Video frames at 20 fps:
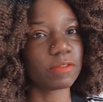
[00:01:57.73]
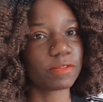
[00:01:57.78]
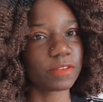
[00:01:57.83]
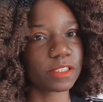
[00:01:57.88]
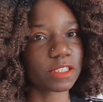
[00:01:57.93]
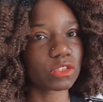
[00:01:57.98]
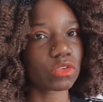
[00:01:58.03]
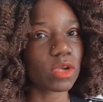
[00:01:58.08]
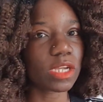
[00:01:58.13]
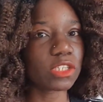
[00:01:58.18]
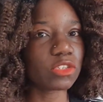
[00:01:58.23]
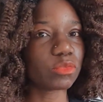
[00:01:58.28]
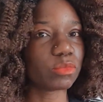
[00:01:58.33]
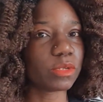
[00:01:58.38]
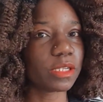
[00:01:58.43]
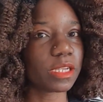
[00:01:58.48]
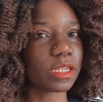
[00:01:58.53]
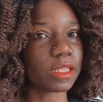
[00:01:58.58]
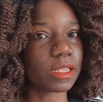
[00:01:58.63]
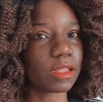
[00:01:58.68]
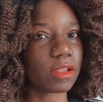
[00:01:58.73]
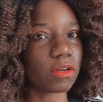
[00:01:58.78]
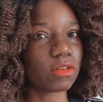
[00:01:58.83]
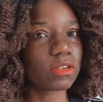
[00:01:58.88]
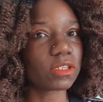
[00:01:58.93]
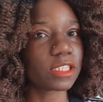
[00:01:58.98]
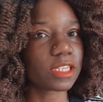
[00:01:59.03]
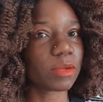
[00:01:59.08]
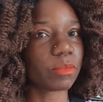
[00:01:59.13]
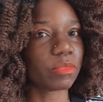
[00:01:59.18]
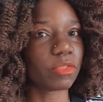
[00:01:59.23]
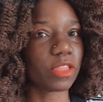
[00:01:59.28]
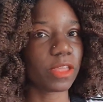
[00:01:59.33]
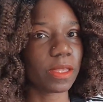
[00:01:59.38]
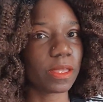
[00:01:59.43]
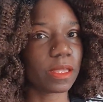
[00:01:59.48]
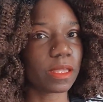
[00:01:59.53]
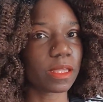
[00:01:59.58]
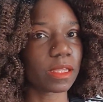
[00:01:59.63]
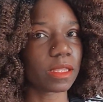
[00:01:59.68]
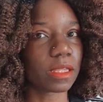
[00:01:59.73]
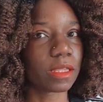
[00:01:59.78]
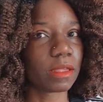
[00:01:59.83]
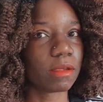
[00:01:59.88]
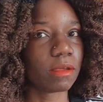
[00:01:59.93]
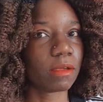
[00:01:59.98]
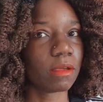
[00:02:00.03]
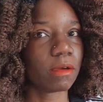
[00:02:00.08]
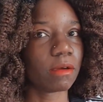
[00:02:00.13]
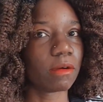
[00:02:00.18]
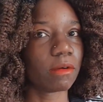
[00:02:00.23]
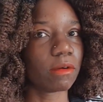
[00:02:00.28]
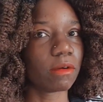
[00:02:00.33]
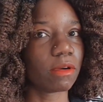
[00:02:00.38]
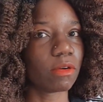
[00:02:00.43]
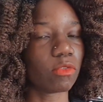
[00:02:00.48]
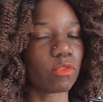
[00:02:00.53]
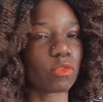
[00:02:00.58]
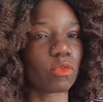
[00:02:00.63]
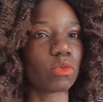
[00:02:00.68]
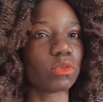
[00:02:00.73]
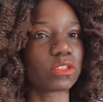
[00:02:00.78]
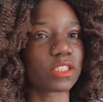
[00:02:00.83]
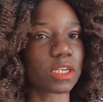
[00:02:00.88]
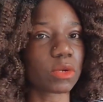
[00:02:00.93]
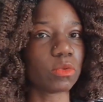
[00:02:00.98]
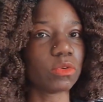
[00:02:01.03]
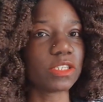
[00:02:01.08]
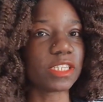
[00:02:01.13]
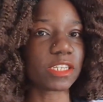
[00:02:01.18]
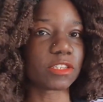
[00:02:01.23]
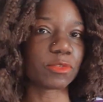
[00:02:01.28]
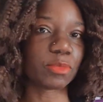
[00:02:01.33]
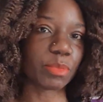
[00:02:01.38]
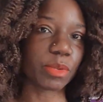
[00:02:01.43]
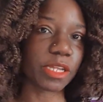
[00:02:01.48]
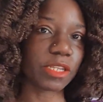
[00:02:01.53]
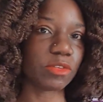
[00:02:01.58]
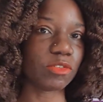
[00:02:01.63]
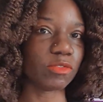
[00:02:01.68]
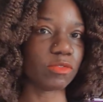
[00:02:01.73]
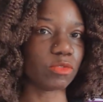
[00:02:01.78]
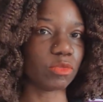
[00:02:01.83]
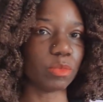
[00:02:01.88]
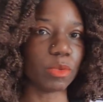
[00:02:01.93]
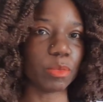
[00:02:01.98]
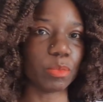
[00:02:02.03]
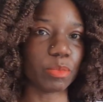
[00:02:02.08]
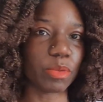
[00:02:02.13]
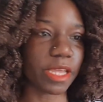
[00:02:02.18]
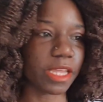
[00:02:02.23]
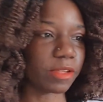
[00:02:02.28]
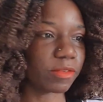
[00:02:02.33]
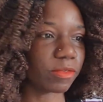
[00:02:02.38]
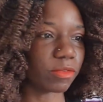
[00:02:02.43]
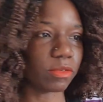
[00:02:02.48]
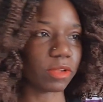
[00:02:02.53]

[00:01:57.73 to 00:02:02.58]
it's going to be a long-term thing, of course I won't expect you to be paying for